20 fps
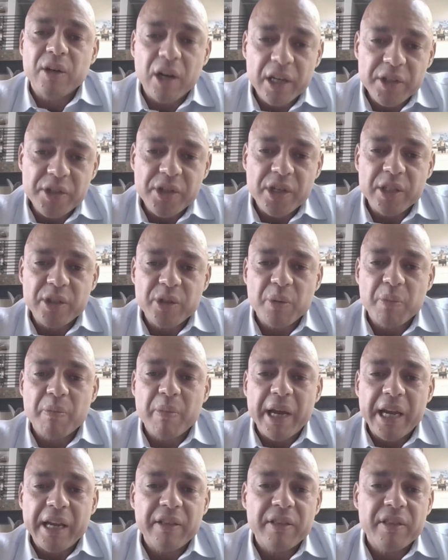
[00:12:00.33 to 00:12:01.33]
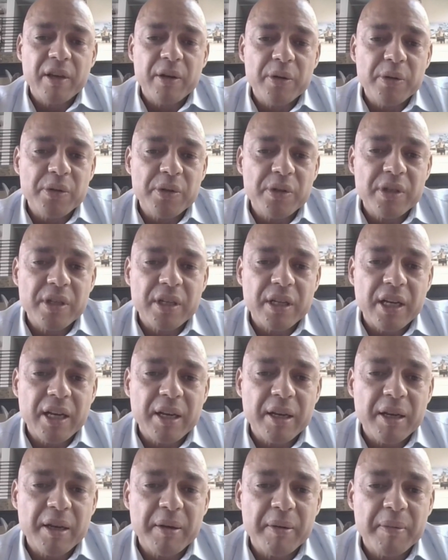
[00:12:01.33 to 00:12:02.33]
technology to make those
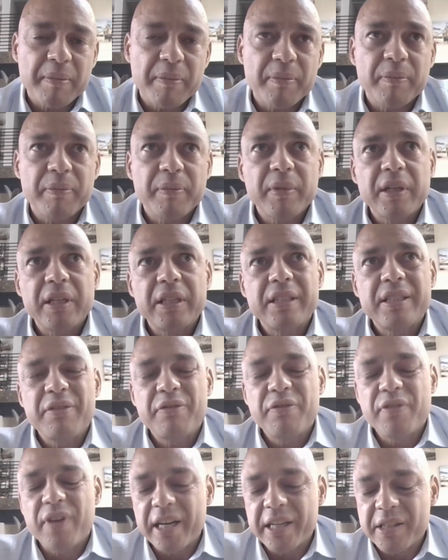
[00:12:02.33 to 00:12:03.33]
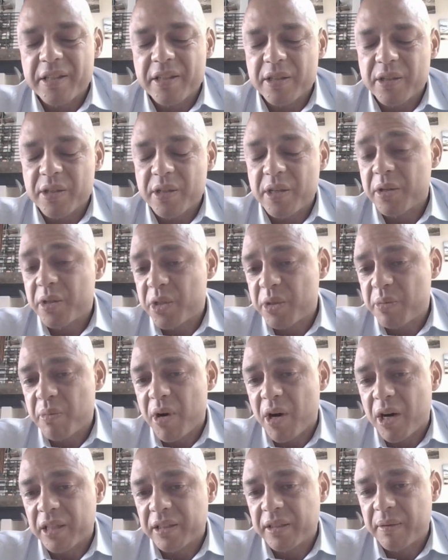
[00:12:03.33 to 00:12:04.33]
devices
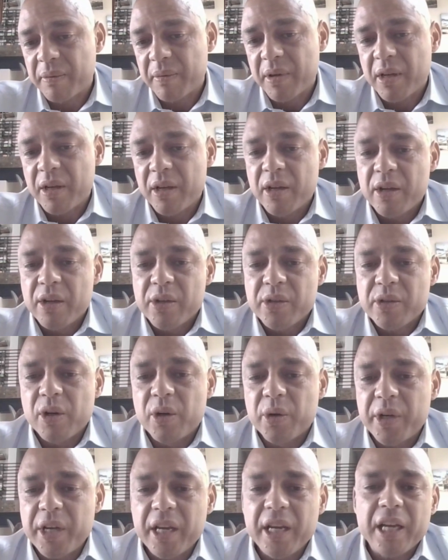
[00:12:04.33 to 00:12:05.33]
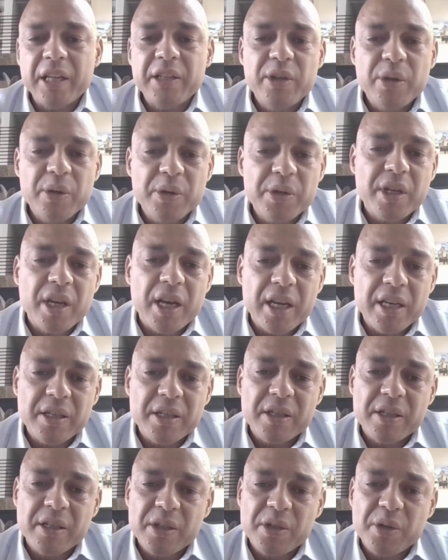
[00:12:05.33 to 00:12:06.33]
smart. So looking at use
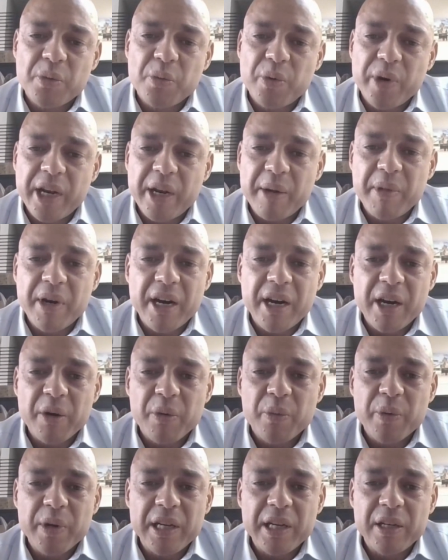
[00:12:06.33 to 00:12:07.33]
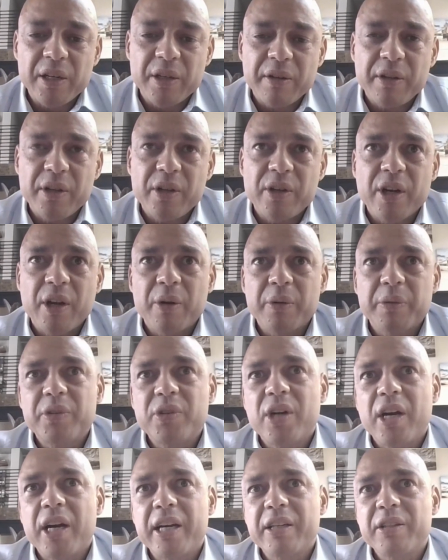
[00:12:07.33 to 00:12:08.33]
cases whereby we, you know,
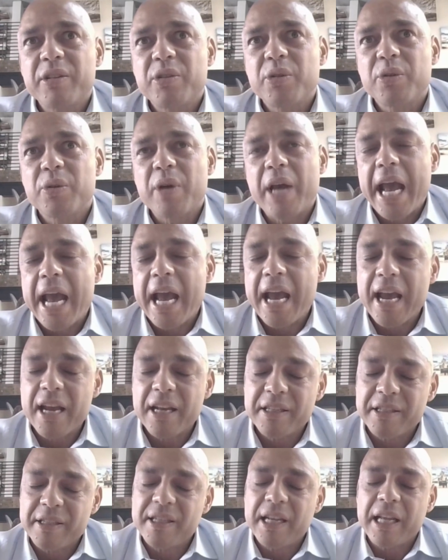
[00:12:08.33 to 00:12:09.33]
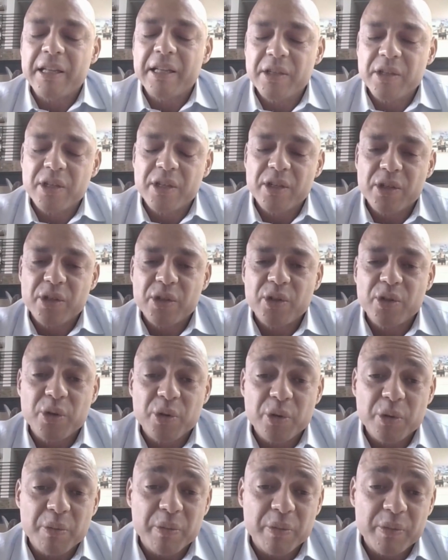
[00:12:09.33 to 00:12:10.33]
trying to add sensors
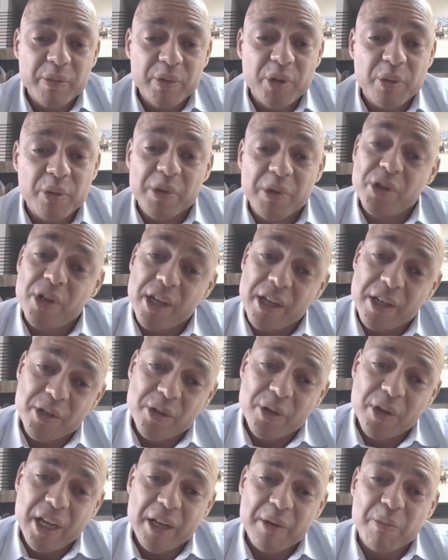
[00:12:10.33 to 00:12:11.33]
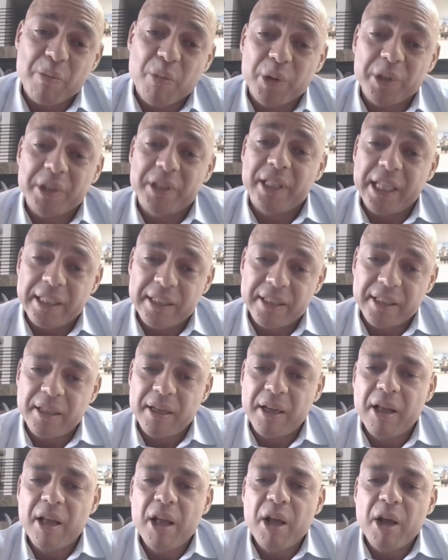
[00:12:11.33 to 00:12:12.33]
to machines to get more
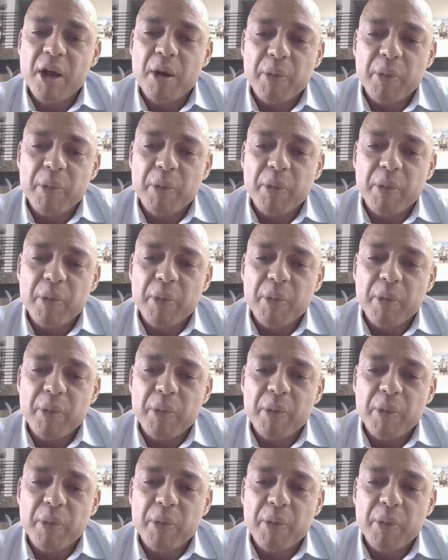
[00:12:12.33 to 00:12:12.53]
data,